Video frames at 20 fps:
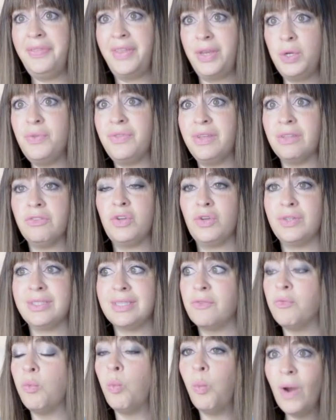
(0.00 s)
And then you think to
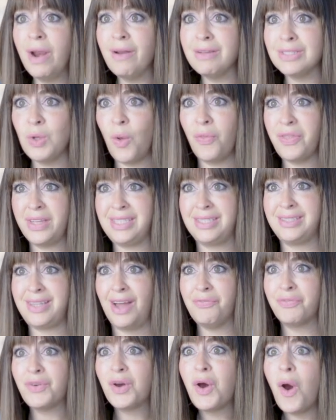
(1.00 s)
yourself, where's all this
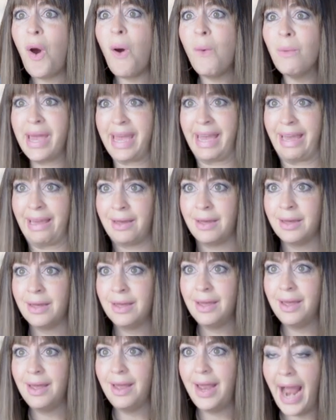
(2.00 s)
stuff going?
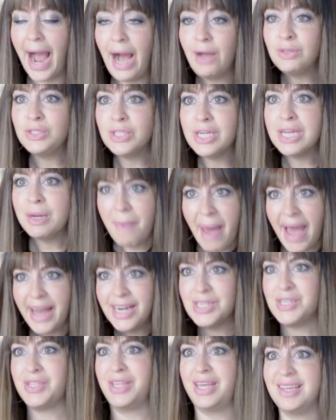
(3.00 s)
How's she gonna
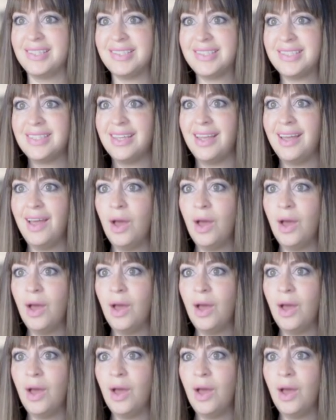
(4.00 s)
manage this?